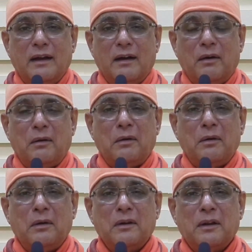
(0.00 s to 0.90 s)

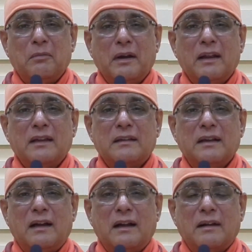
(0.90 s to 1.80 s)
All your money is
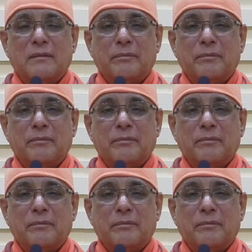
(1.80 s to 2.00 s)
gone.